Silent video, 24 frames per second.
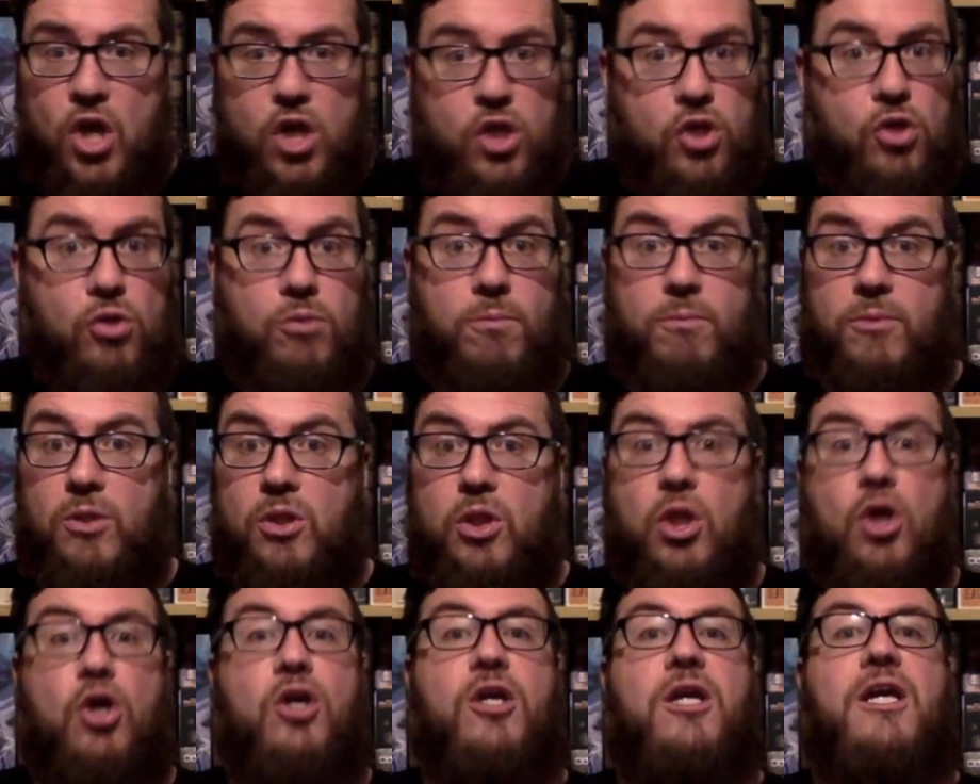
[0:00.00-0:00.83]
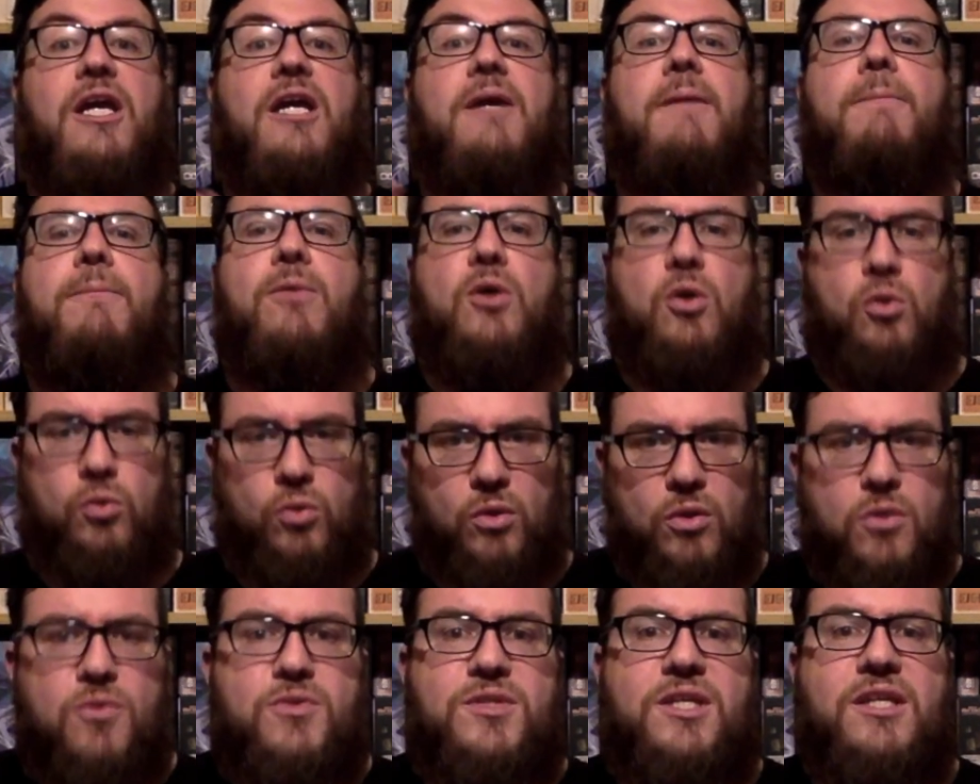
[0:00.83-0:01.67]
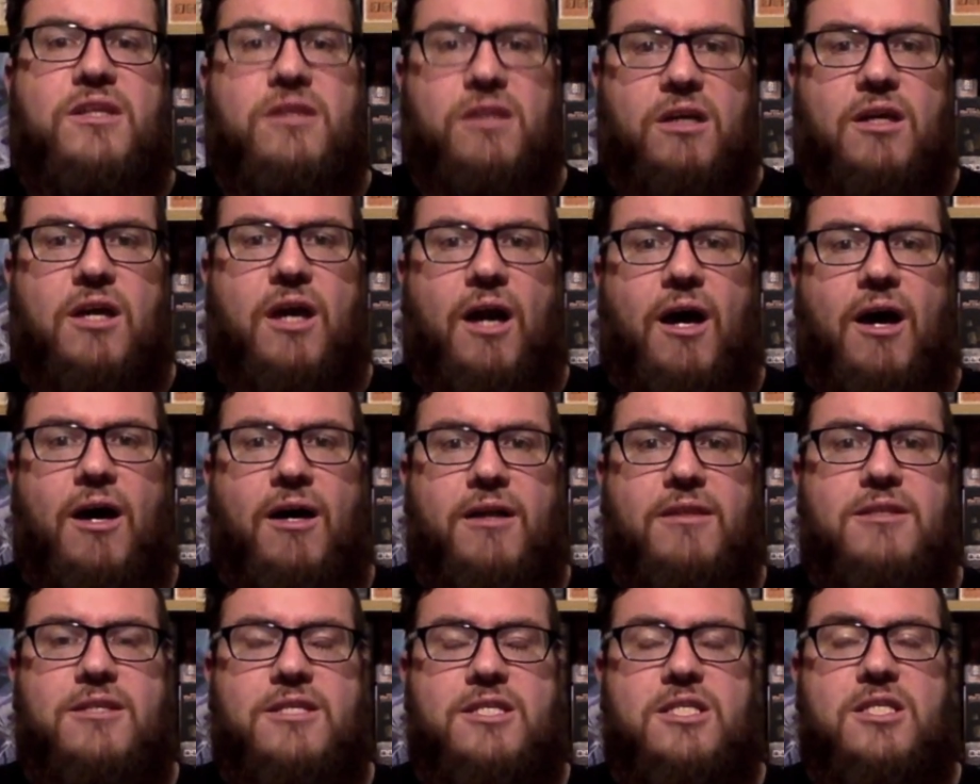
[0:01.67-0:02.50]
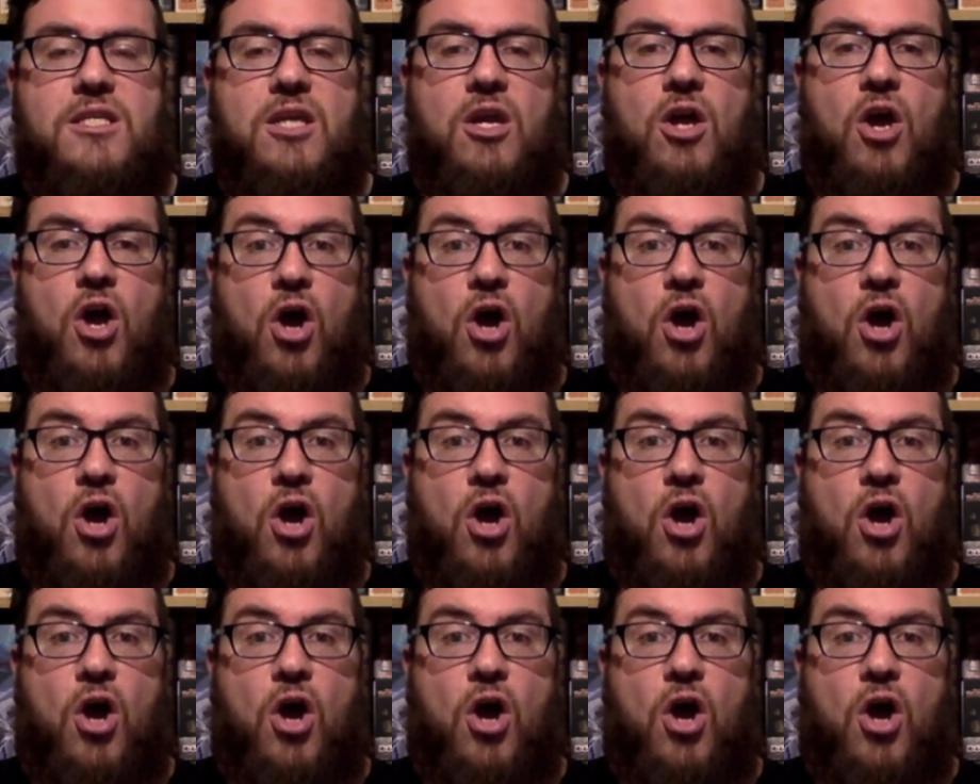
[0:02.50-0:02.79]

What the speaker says: you're looking, perusing the cards